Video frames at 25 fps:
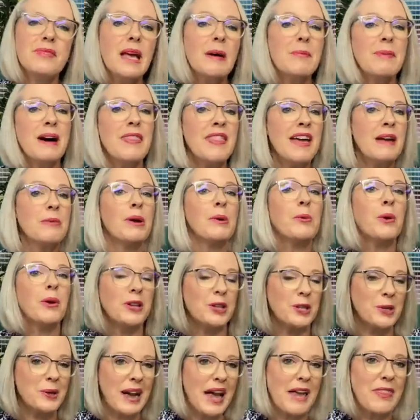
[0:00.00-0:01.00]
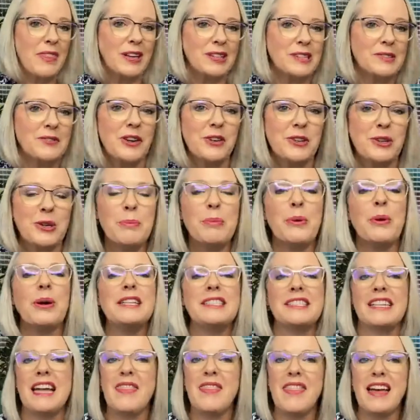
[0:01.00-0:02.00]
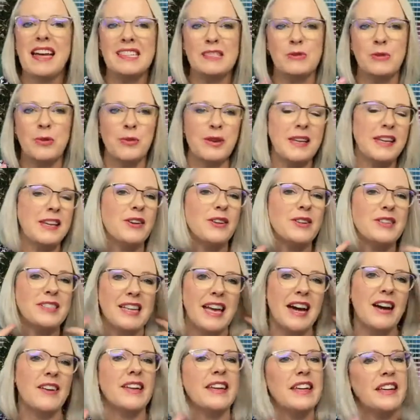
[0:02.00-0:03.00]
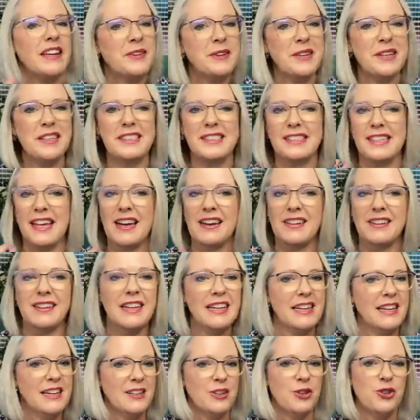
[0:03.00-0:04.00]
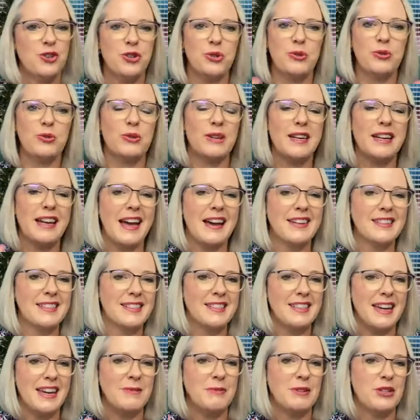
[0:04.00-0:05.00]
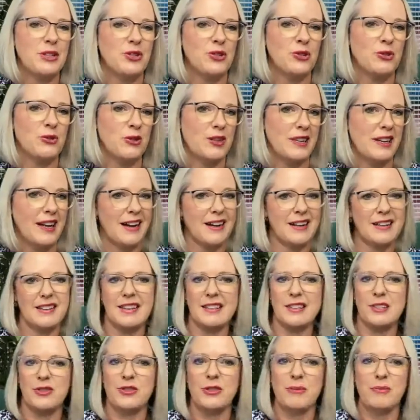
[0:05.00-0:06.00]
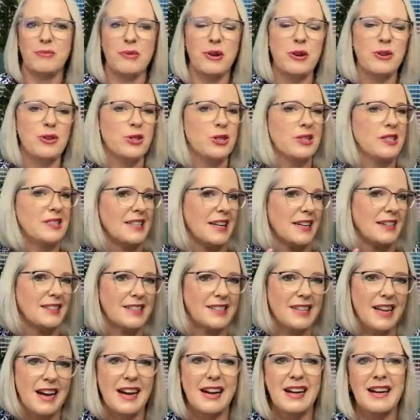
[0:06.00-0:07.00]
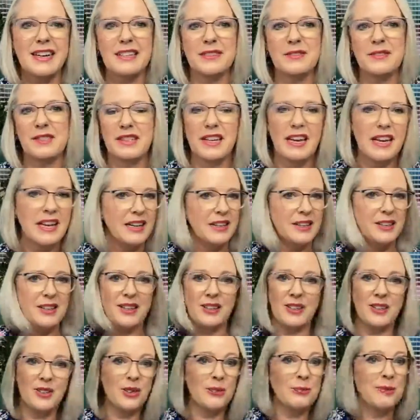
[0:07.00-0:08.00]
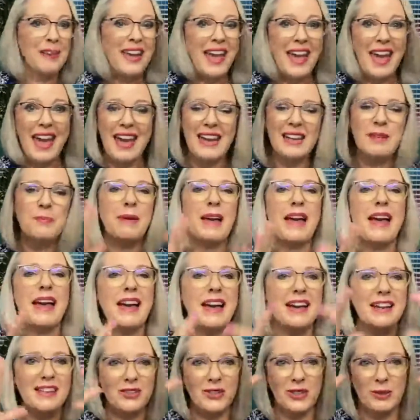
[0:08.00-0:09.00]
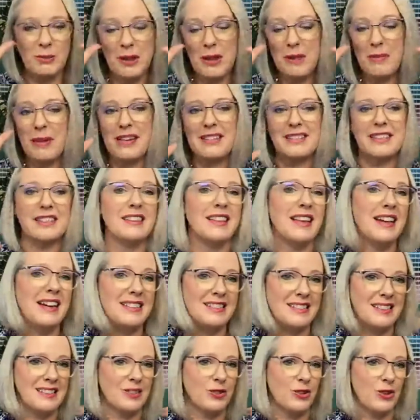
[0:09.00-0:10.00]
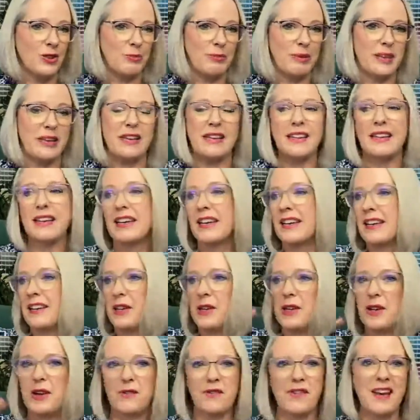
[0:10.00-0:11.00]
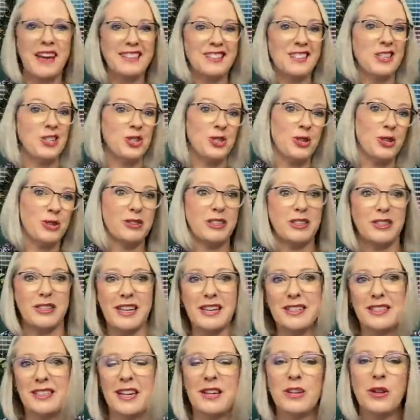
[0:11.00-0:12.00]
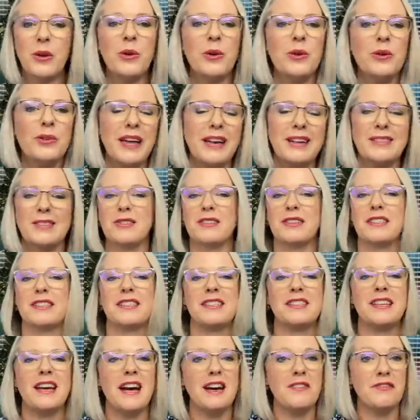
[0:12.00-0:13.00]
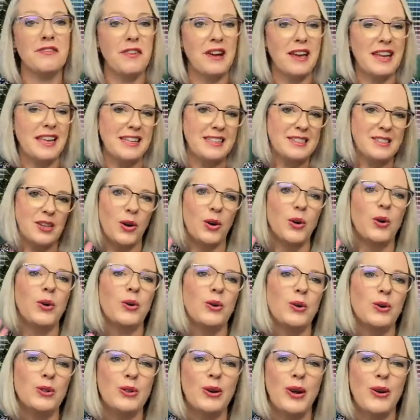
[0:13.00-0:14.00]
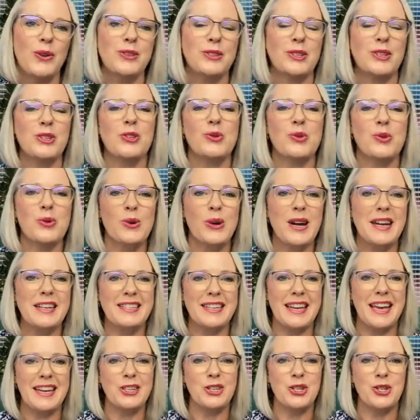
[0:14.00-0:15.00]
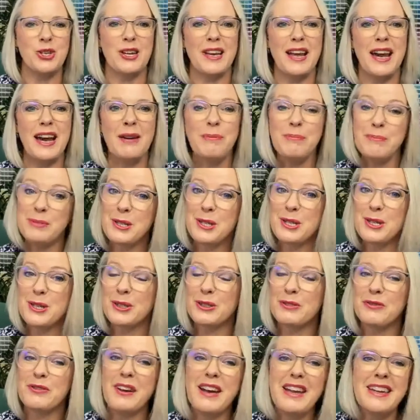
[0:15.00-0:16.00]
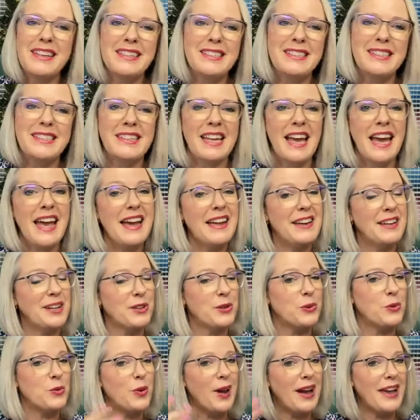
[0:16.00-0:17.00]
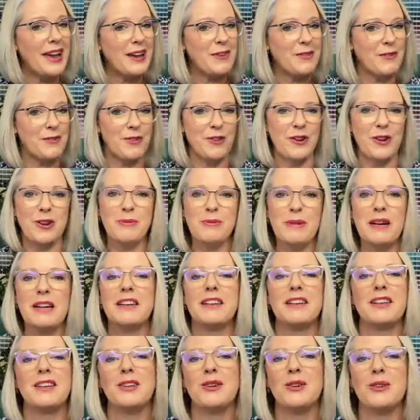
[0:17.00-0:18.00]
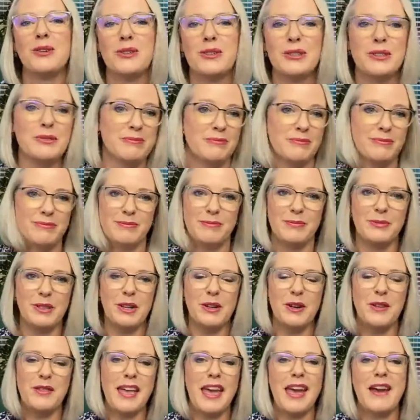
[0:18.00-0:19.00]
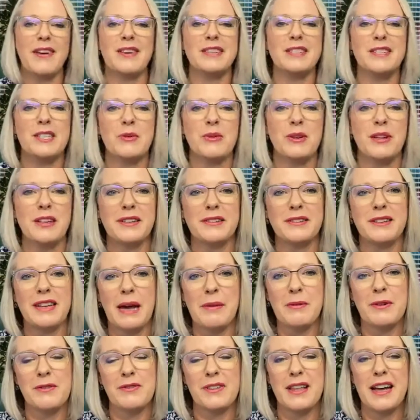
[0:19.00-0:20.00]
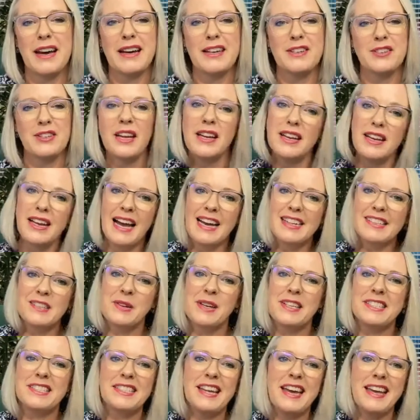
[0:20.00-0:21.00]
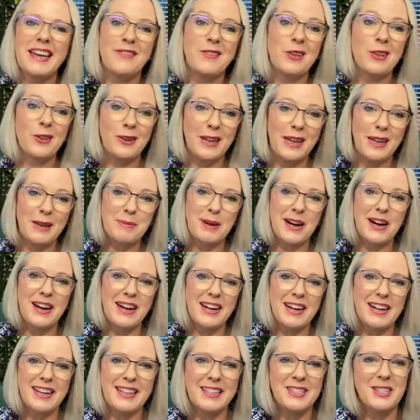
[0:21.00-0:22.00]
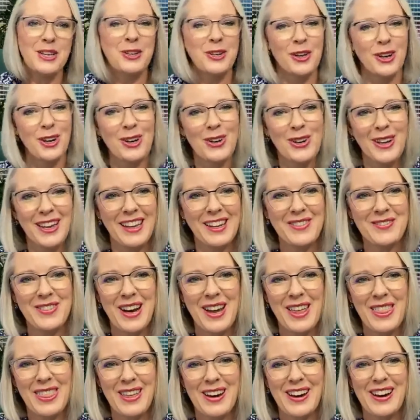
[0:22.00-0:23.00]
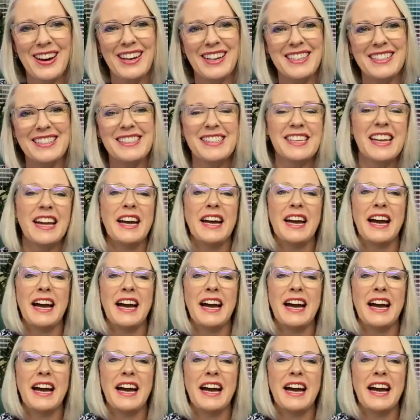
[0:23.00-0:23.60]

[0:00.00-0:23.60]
But then we want to create those focal points, and that's what we use our earrings, our jewelry, our statement jewelry, our cluster of brooches, our scarves. You know, it could be a headband, could be amazing glasses, could be, you know, fancy shoulder detail. All that sort of stuff is all going to draw attention up to your face and away from your, you know, the areas you want to camouflage. As I always say, if you're looking at my eyes, you're not looking at my thighs.